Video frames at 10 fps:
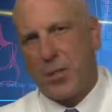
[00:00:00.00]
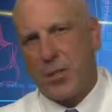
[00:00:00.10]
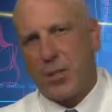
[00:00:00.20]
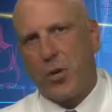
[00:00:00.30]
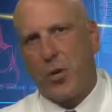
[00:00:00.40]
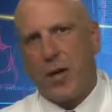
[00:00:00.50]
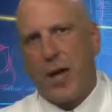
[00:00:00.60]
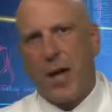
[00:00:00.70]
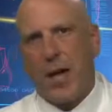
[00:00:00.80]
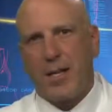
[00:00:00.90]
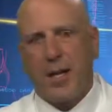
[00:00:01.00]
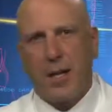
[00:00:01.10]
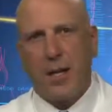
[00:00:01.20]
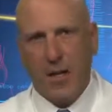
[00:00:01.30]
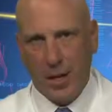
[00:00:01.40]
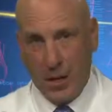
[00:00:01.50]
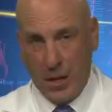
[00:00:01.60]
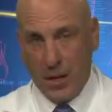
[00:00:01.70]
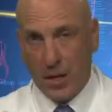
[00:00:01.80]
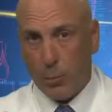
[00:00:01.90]
with the zirconia oxide
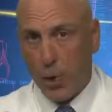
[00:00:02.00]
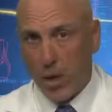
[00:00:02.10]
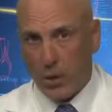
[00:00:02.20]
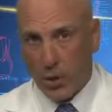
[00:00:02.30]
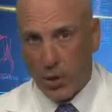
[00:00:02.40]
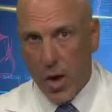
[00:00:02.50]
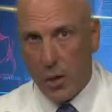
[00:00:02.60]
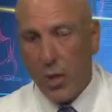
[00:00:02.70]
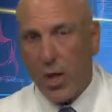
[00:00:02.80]
in the BruxZir crown?